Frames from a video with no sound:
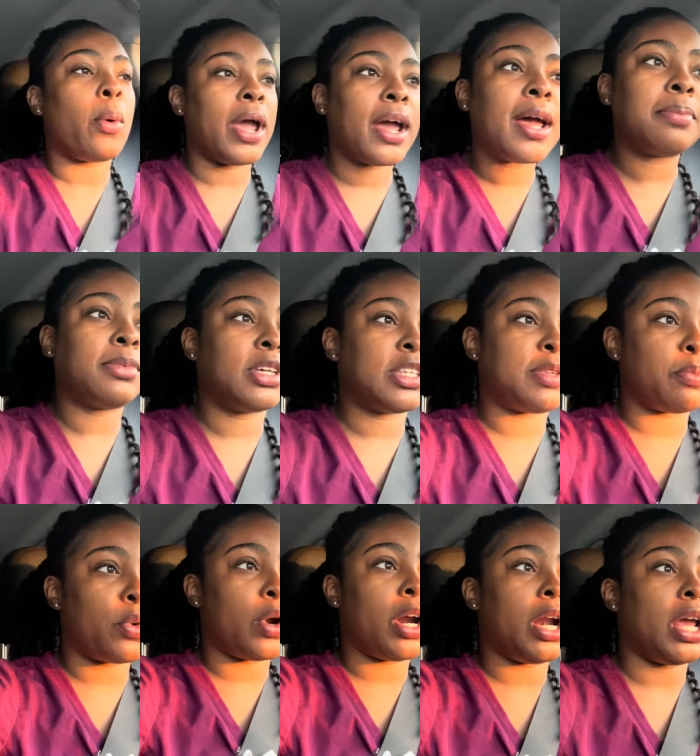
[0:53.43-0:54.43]
wake up this
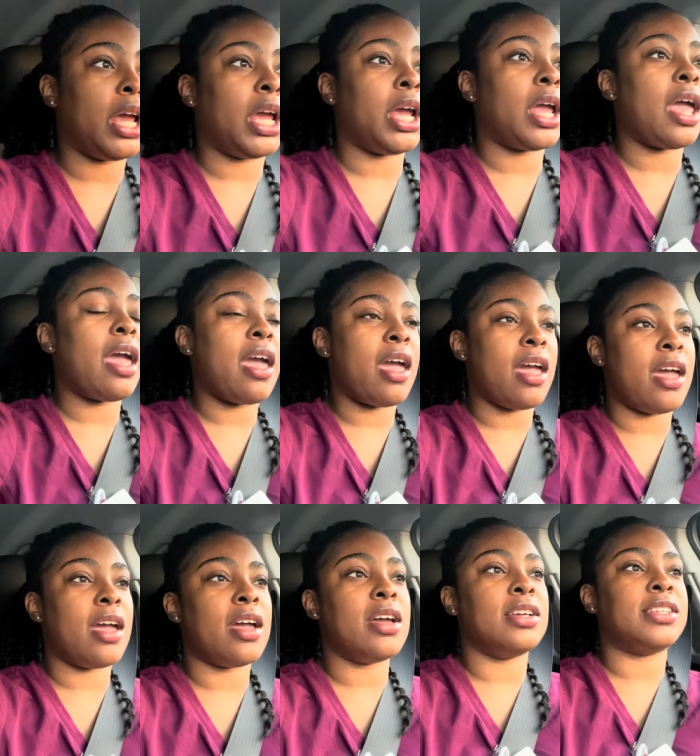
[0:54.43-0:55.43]
morning
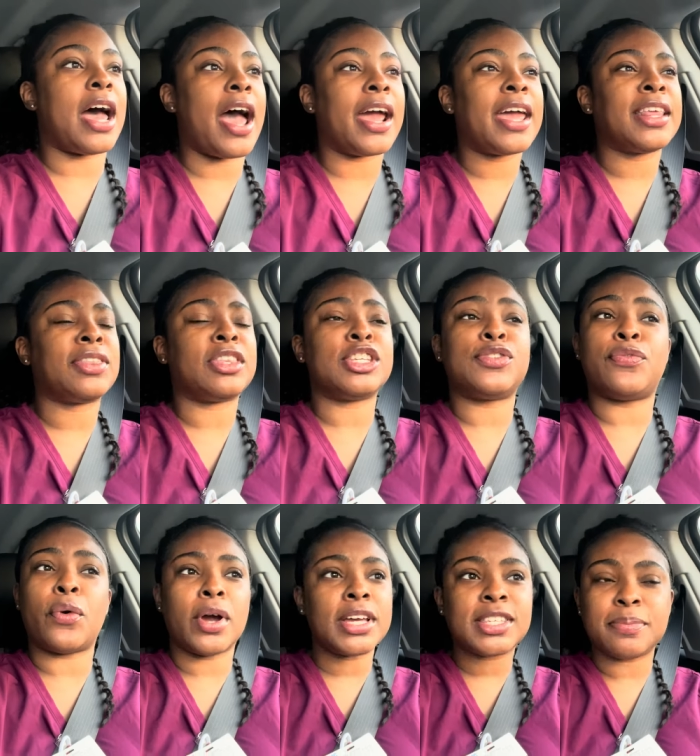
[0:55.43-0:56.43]
and I get this
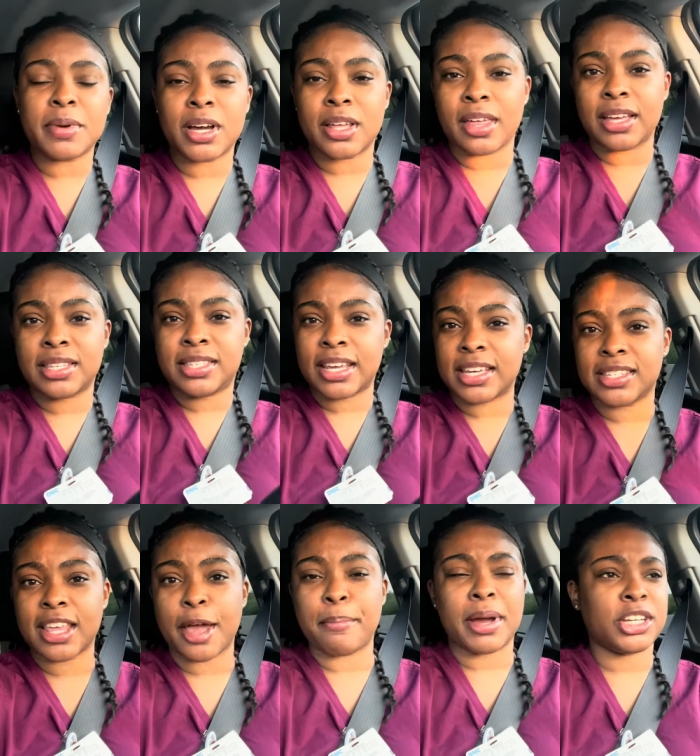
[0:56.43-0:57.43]
voicemail that says
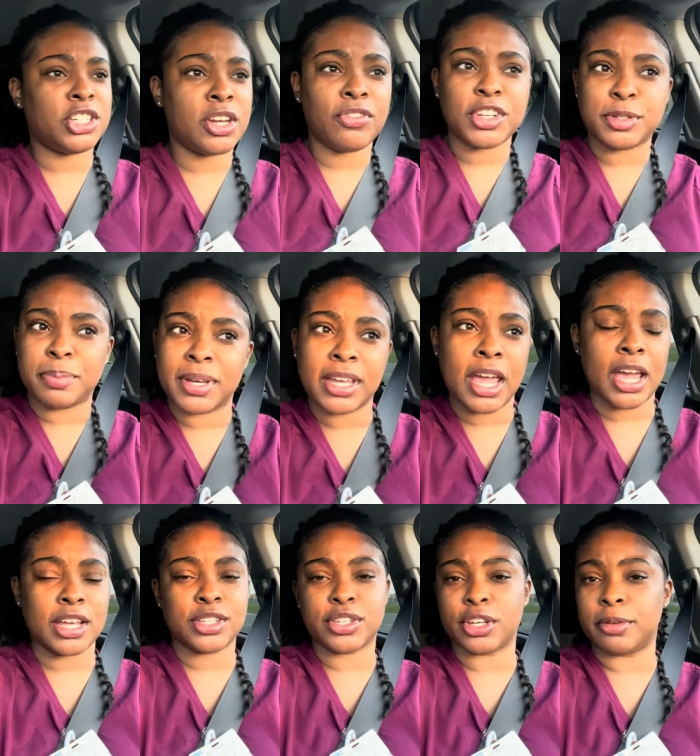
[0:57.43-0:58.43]
that my shift has been
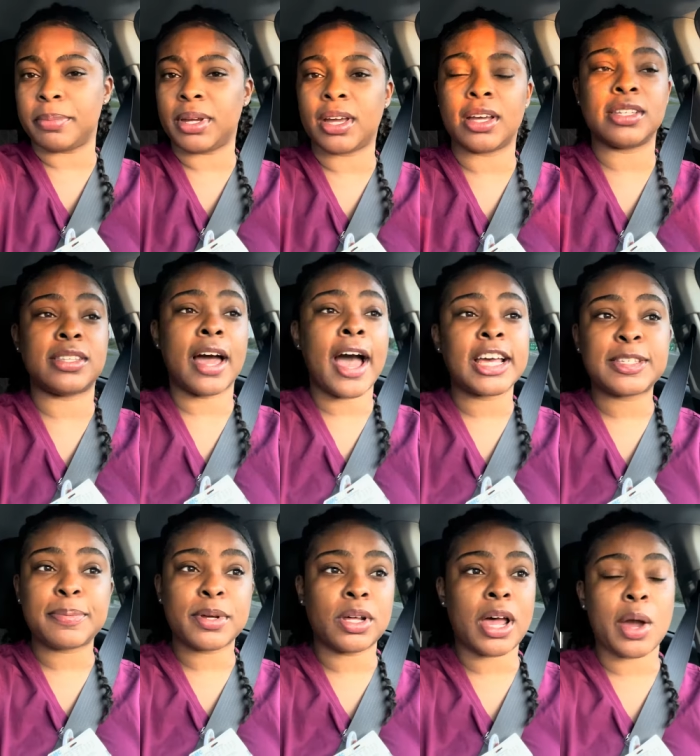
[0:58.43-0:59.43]
canceled because the
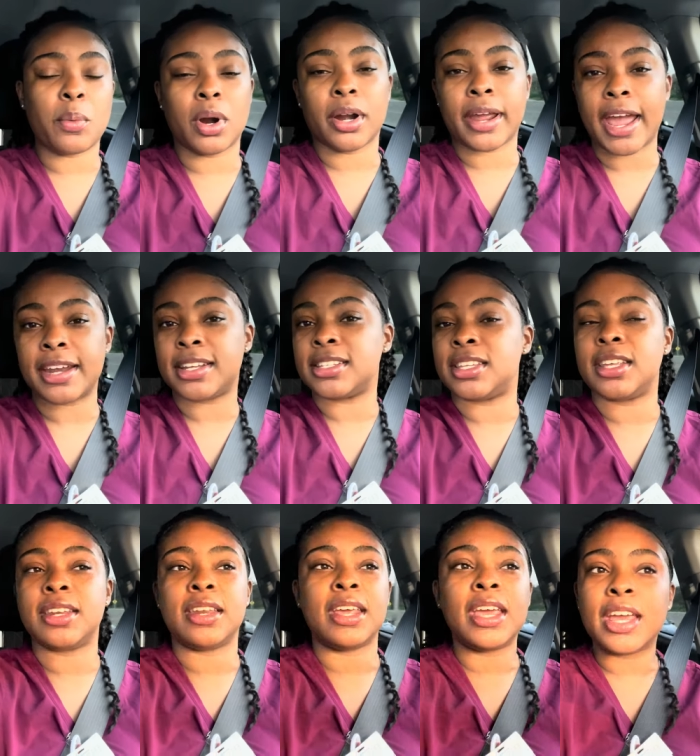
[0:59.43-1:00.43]
hospital I work at
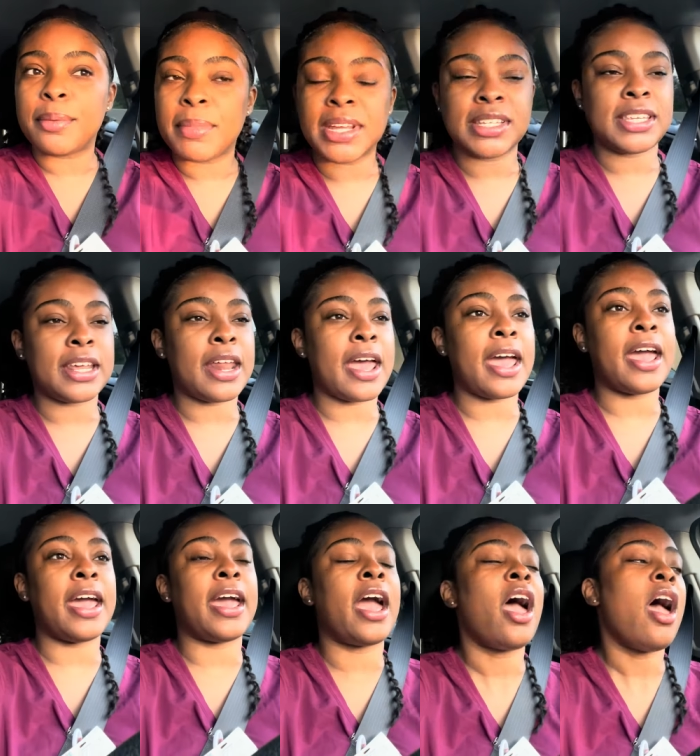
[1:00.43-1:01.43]
doesn't need me
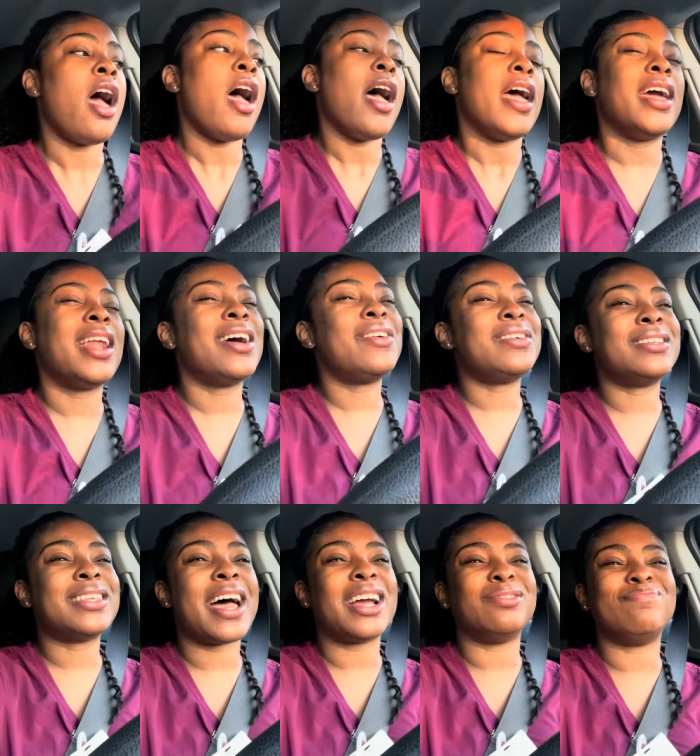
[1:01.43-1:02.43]
today. And I
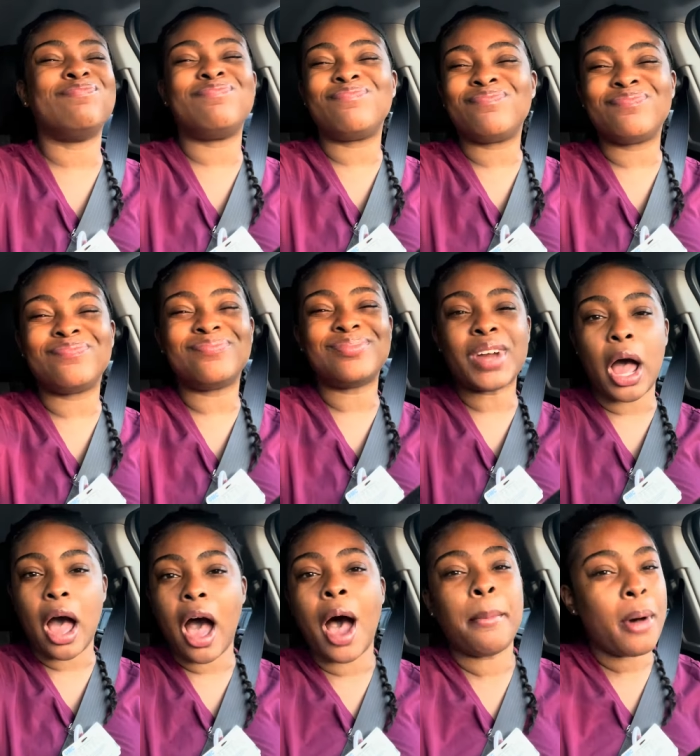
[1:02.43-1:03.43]
was like,
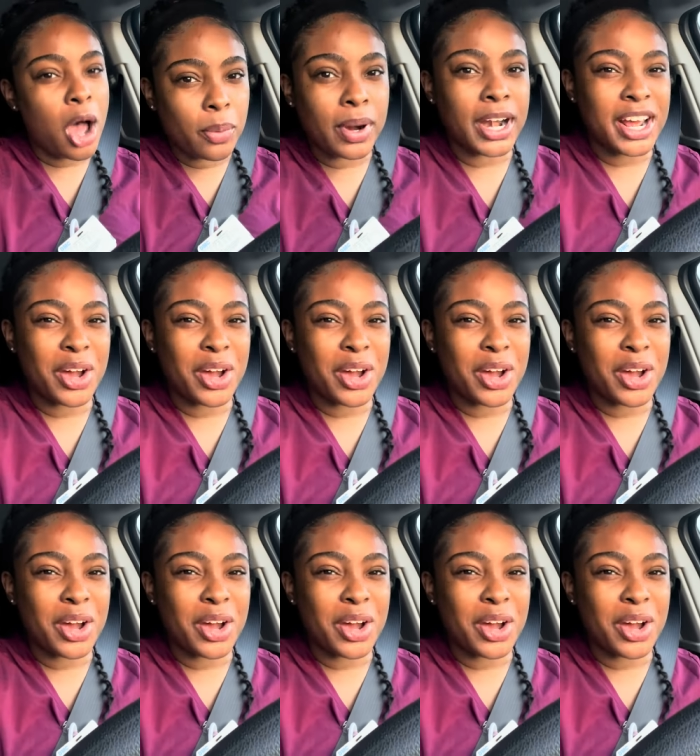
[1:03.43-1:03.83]
mm, I'm already